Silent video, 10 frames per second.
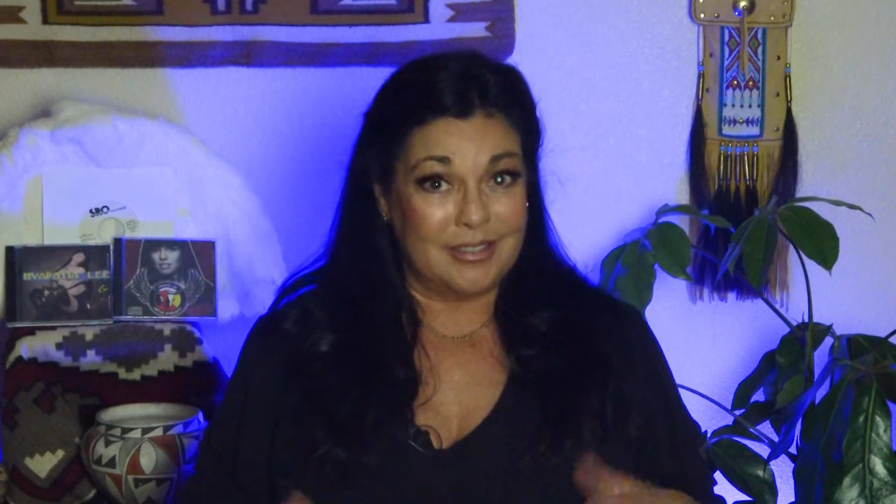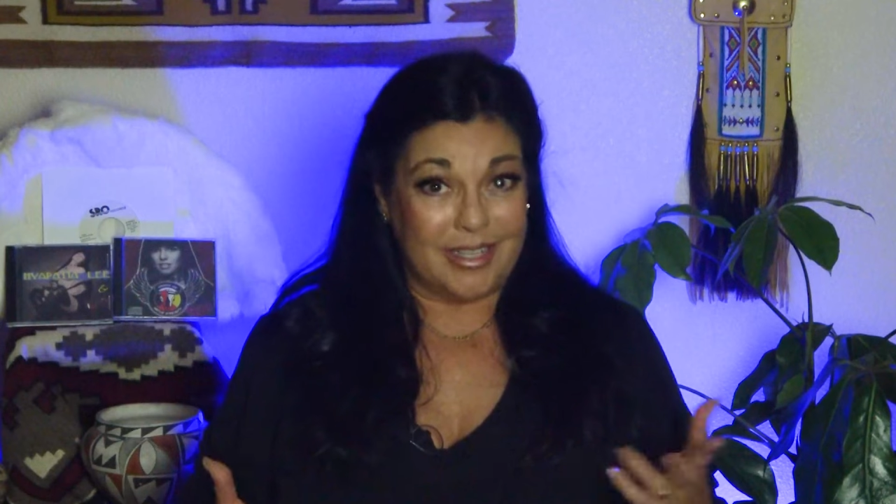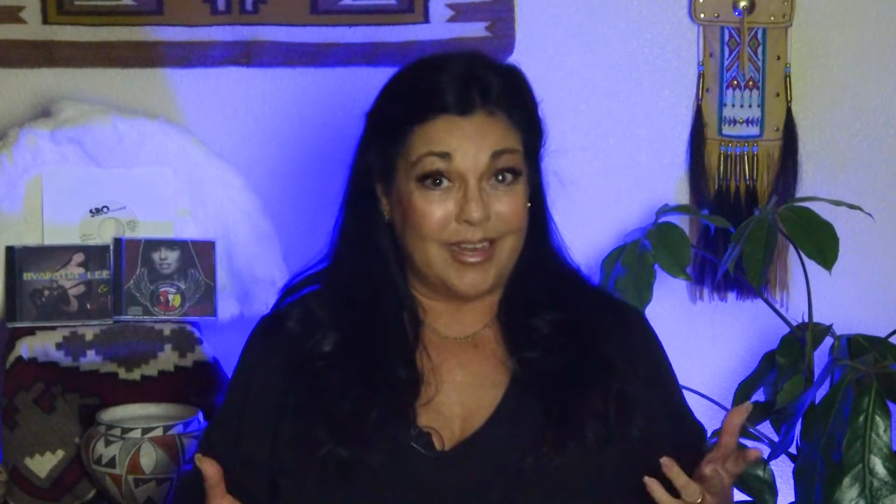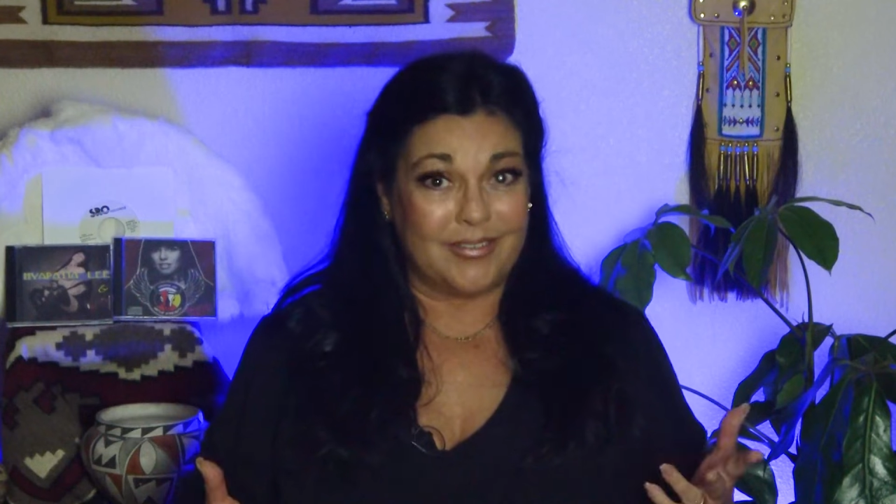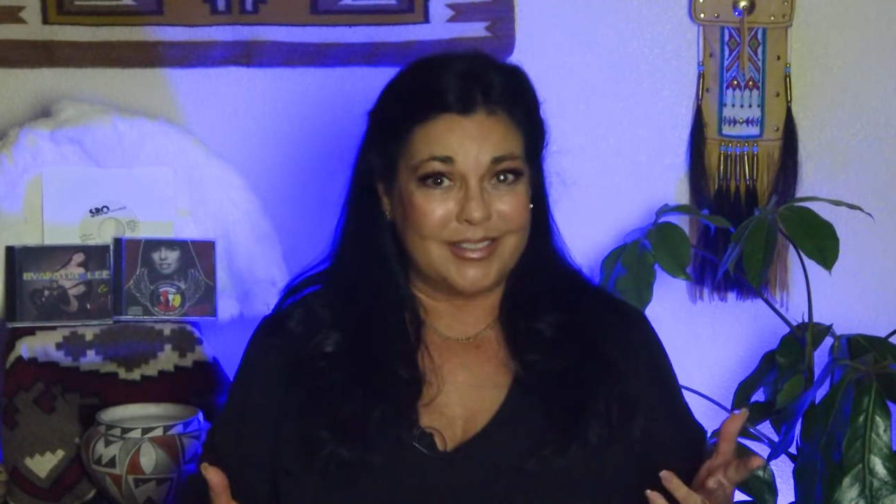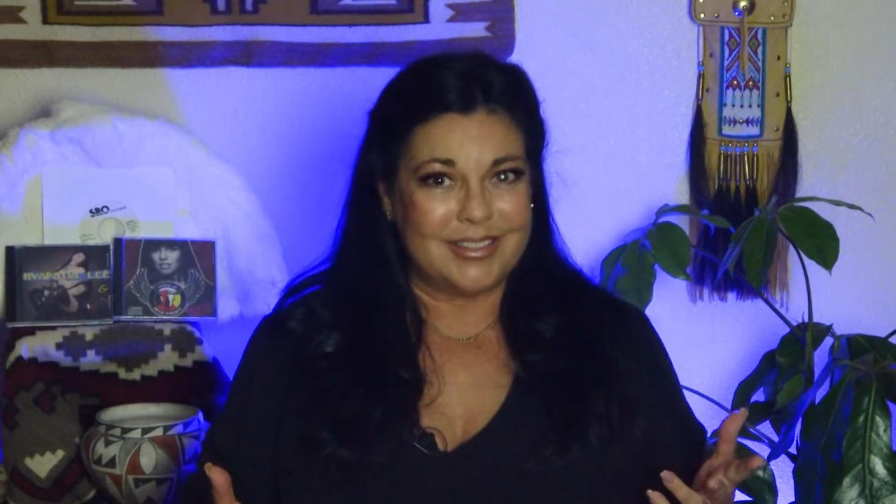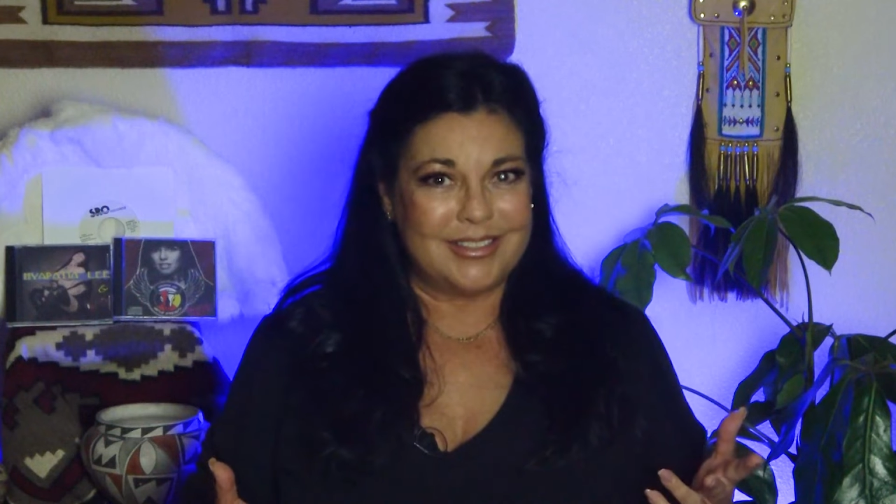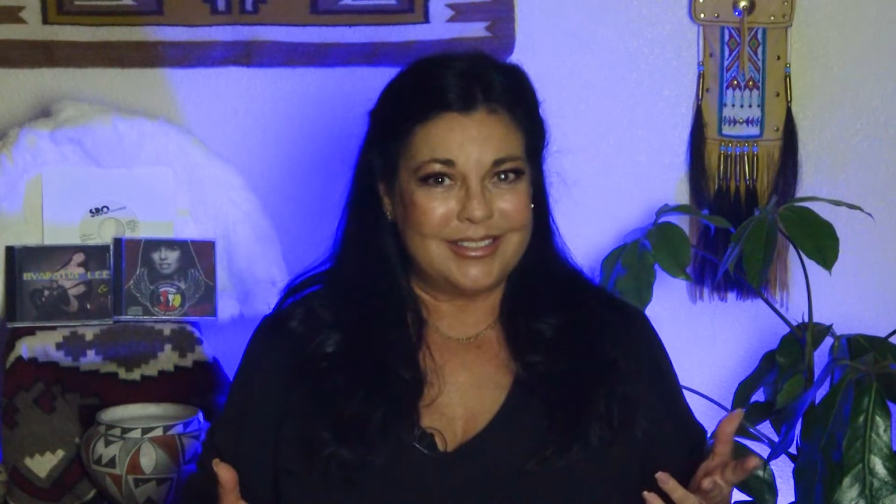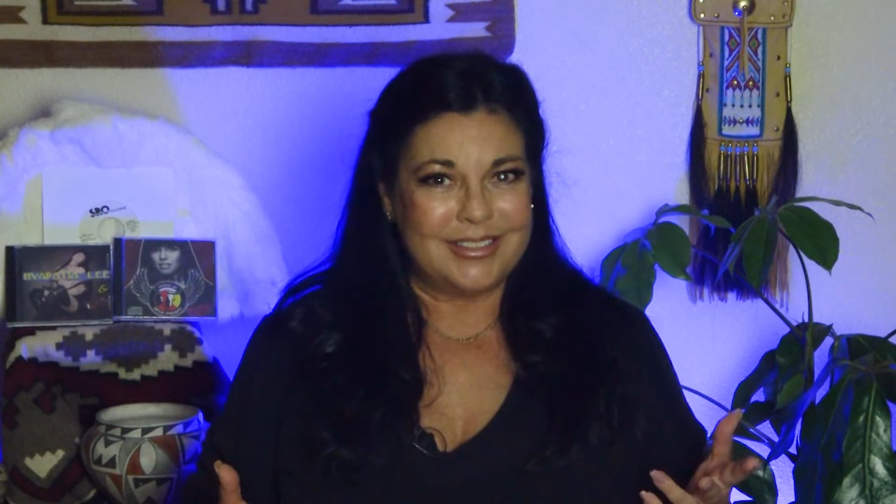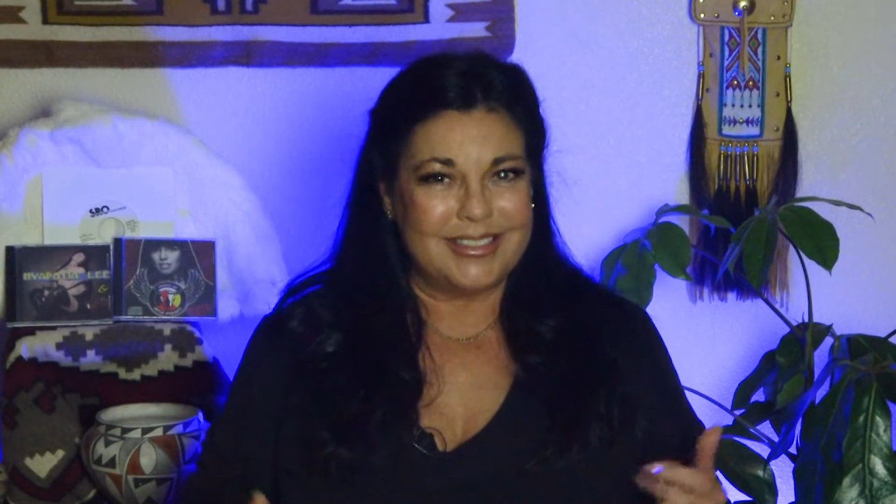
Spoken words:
That one?